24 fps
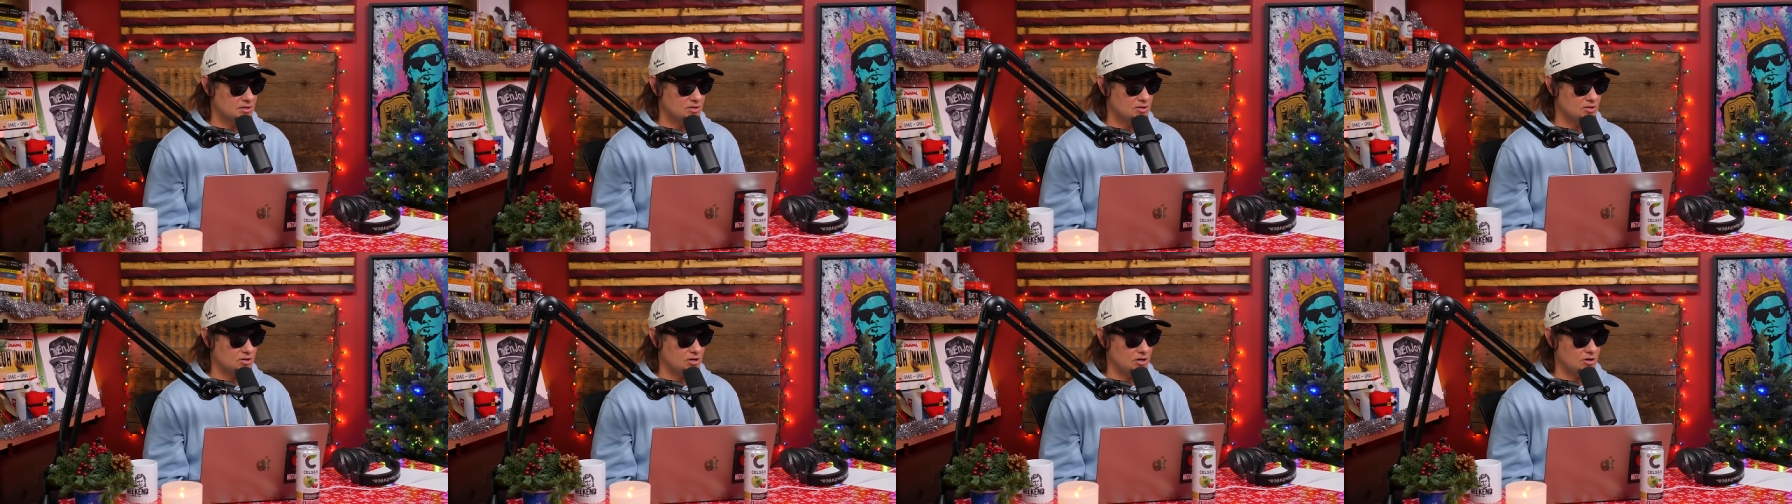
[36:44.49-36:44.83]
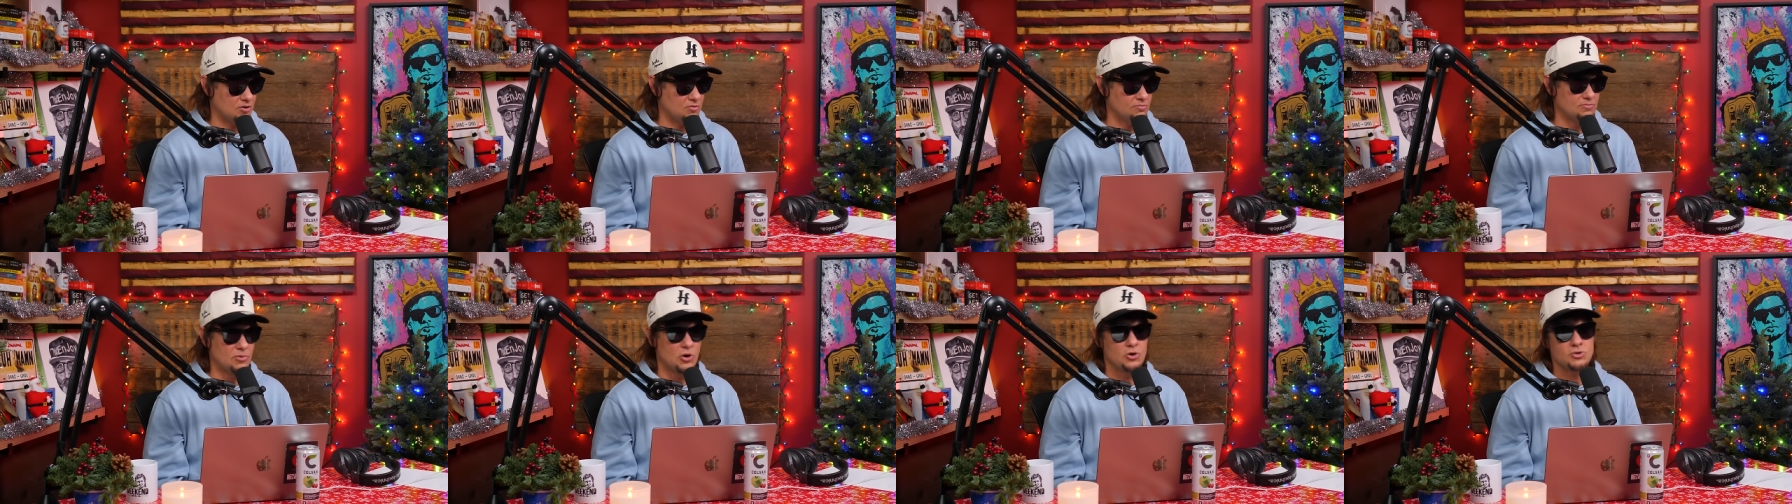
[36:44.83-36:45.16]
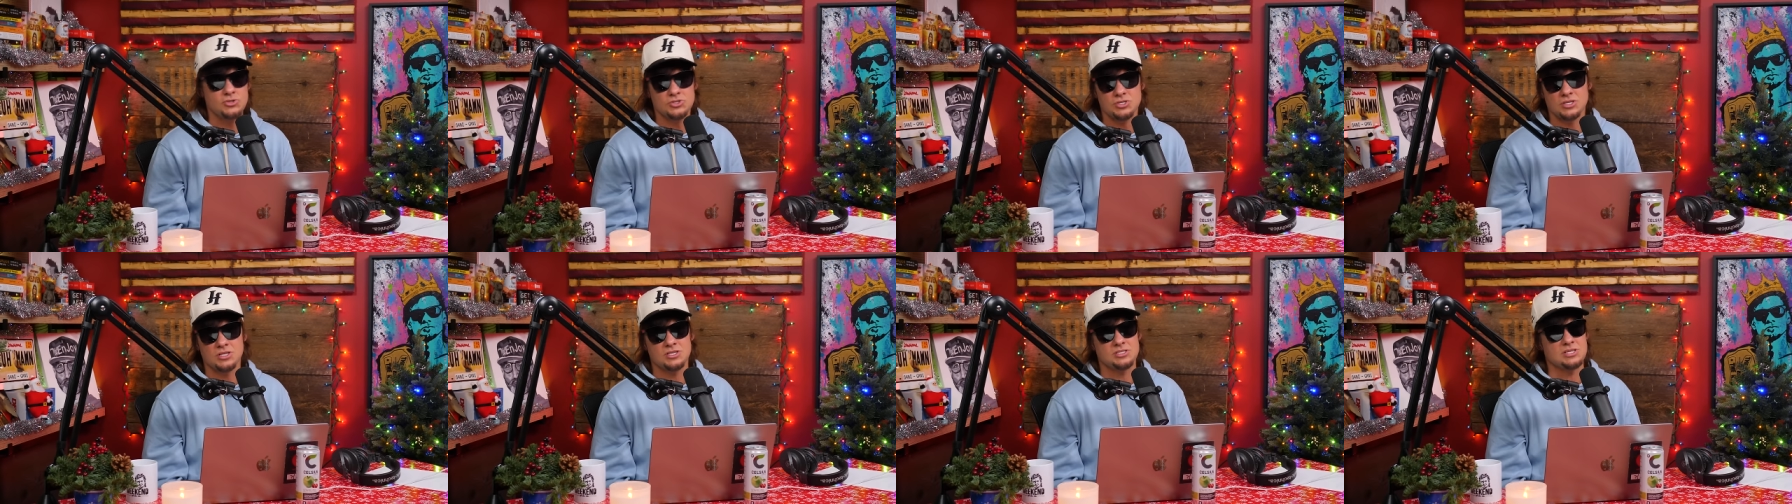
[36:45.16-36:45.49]
You know,
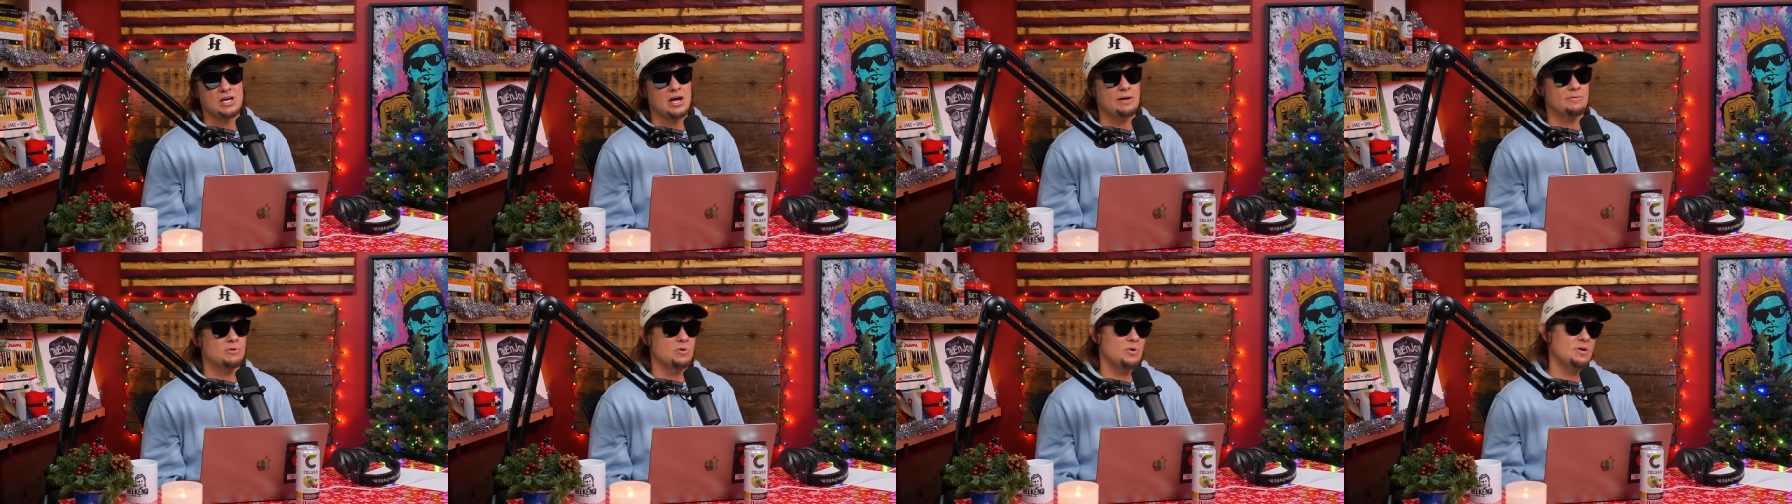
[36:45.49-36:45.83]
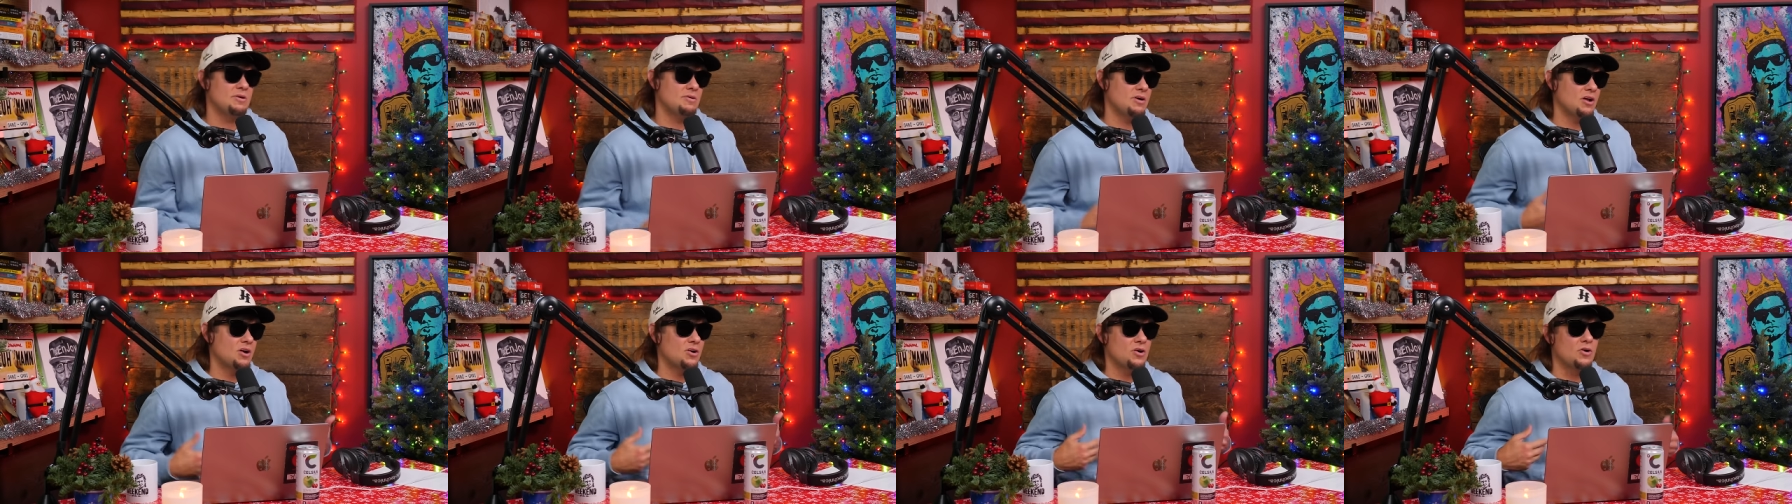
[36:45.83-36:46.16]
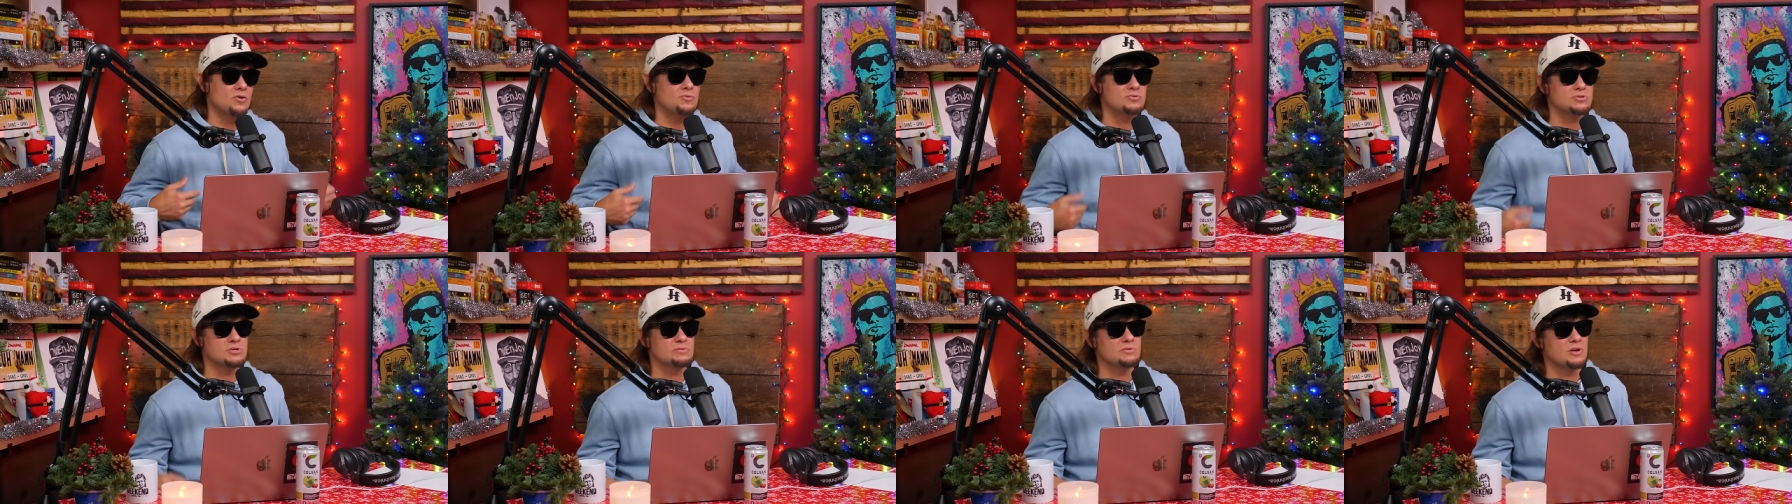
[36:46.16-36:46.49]
most of the time anyway. I don't
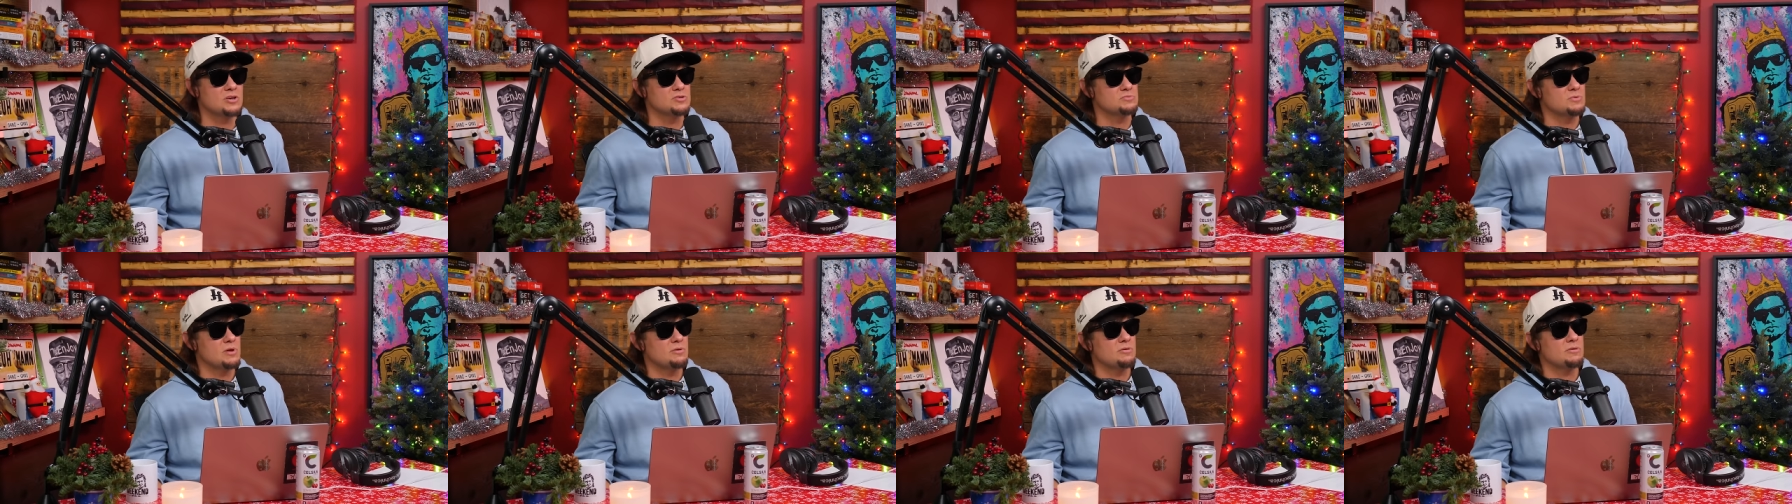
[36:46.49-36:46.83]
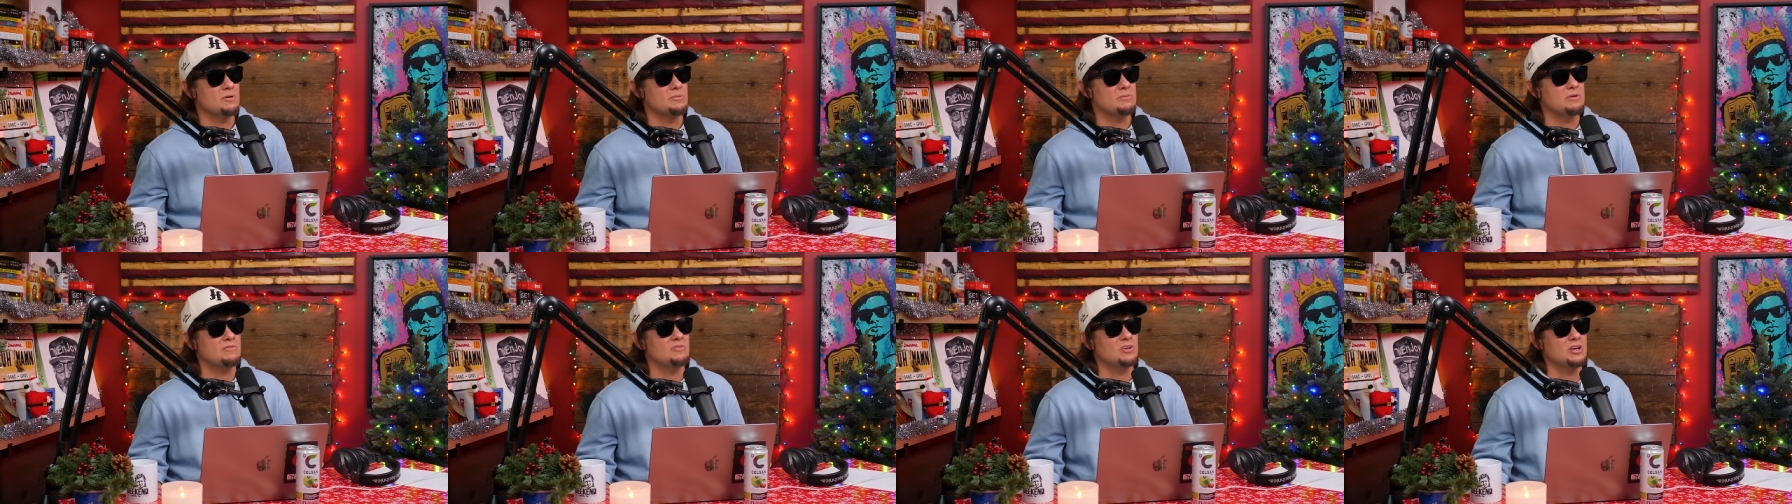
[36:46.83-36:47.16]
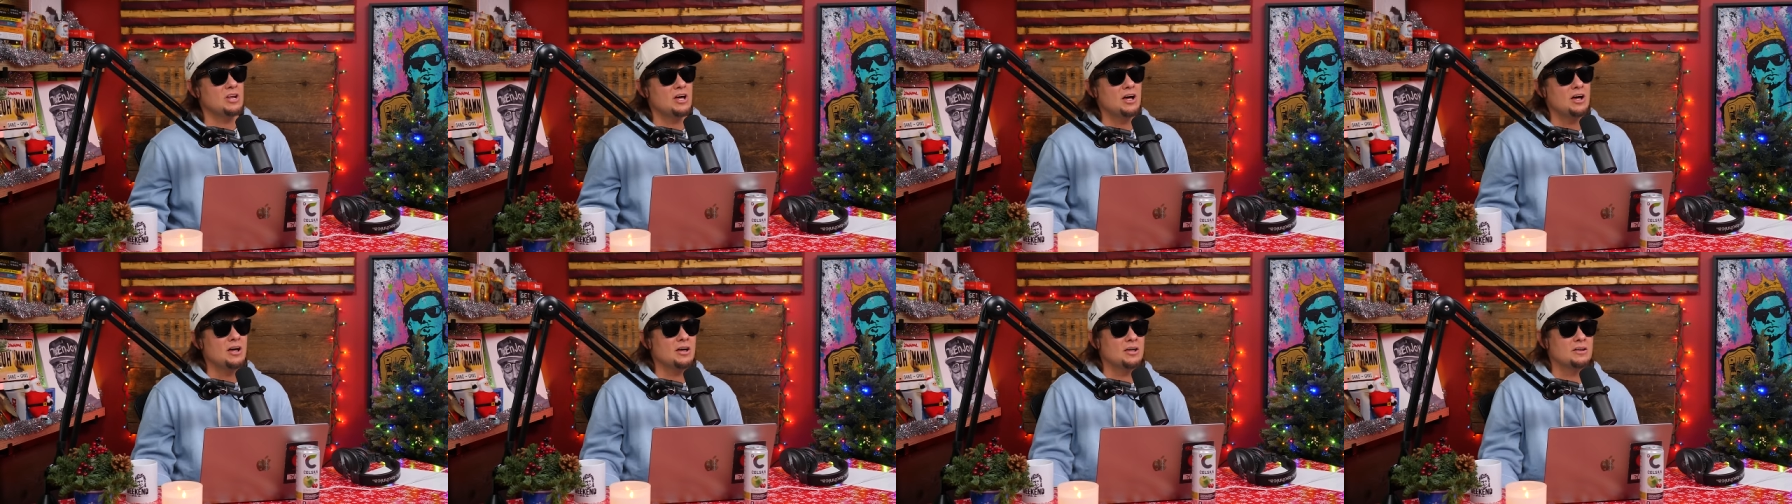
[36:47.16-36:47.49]
know. Sometimes maybe I'm
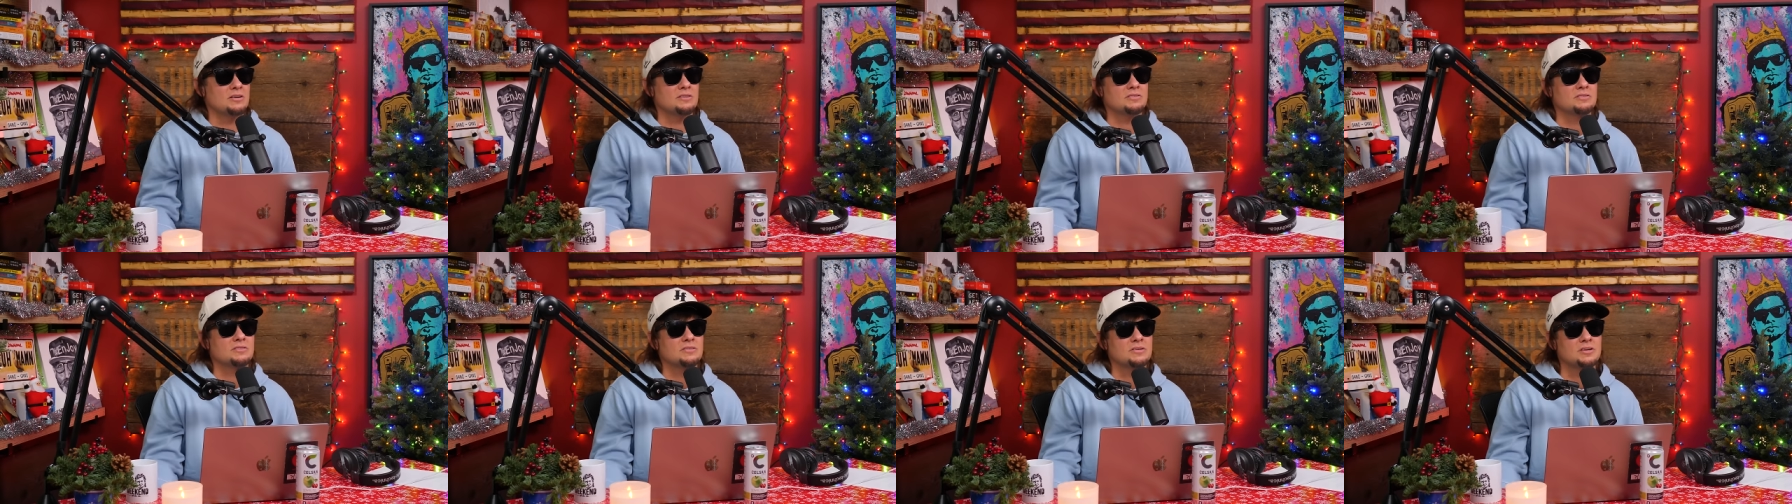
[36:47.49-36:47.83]
even not.